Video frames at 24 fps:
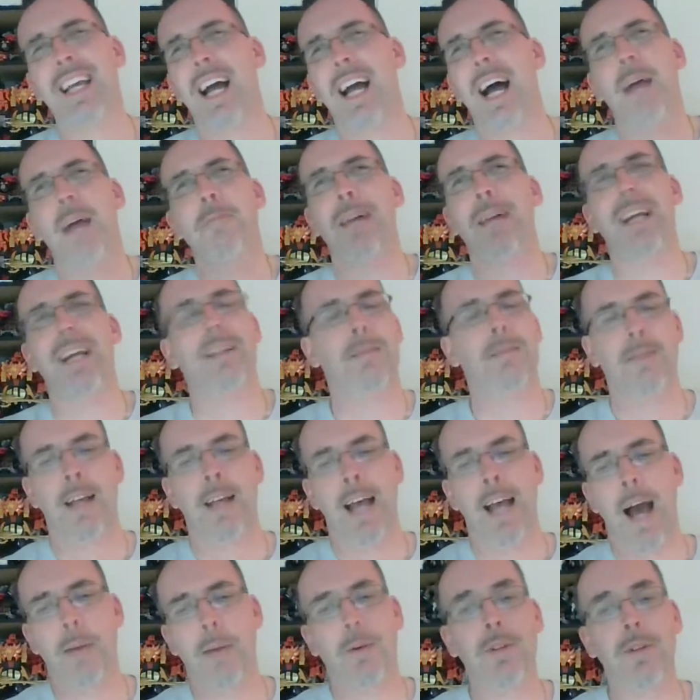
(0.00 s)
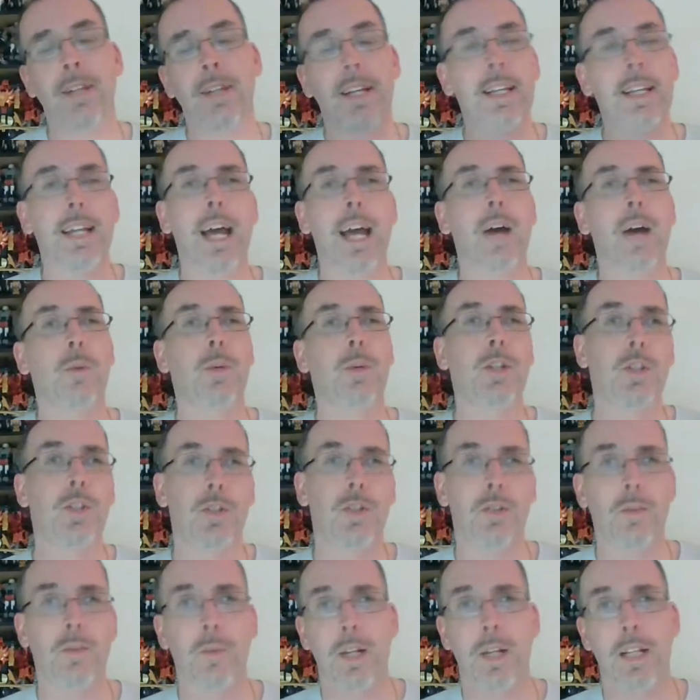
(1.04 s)
I'm going to tell you now.
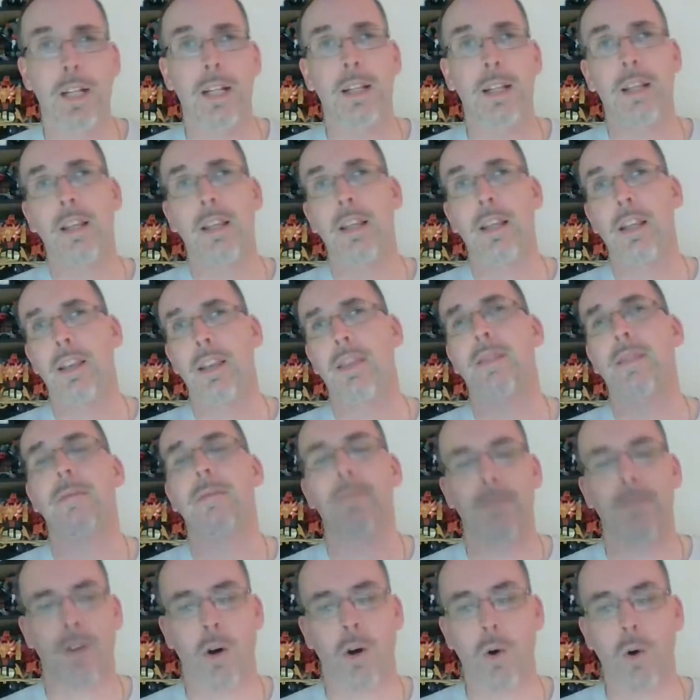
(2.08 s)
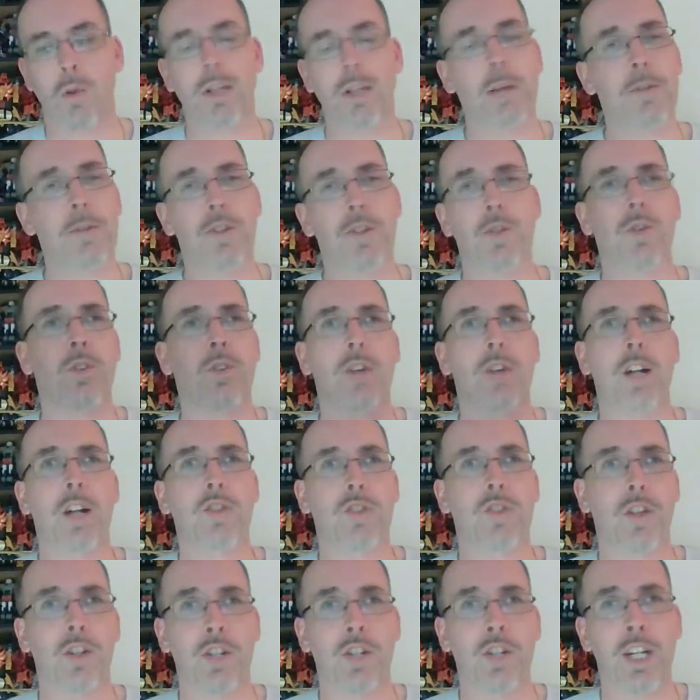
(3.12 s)
When the whole Damage Unicron
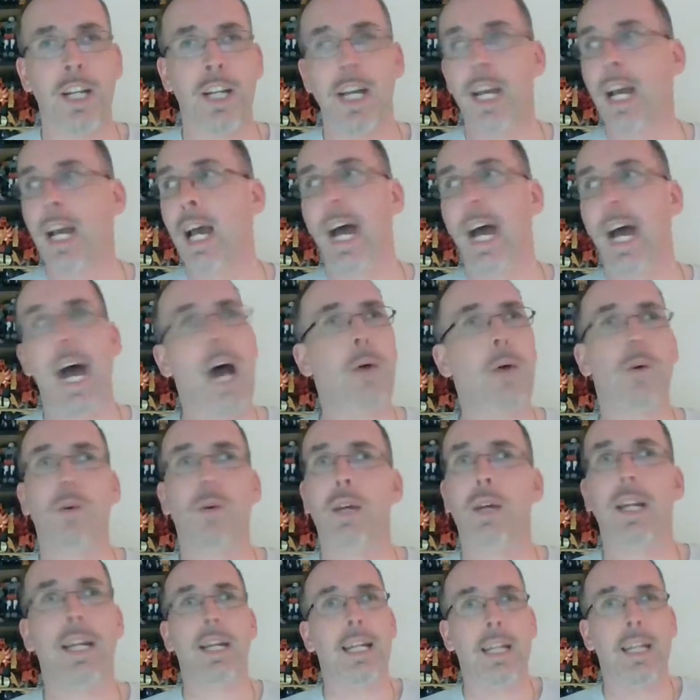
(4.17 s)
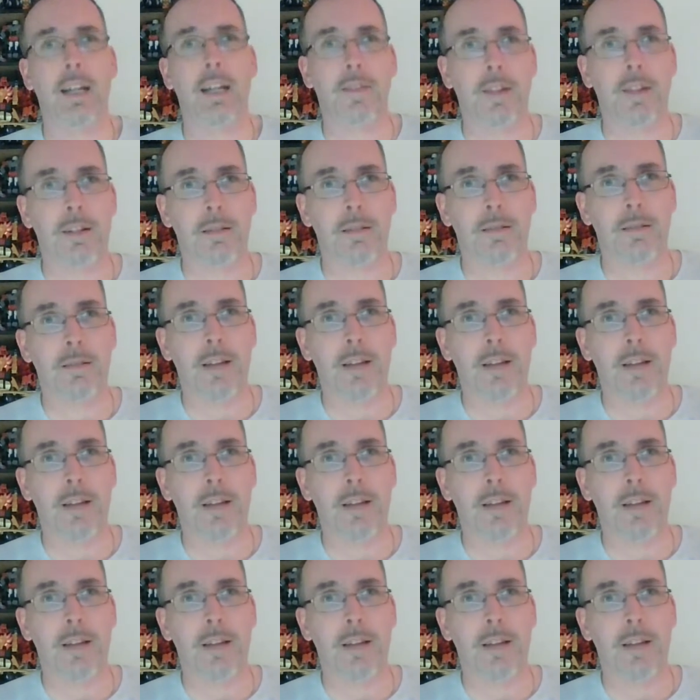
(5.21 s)
trilogy, I won't any of it.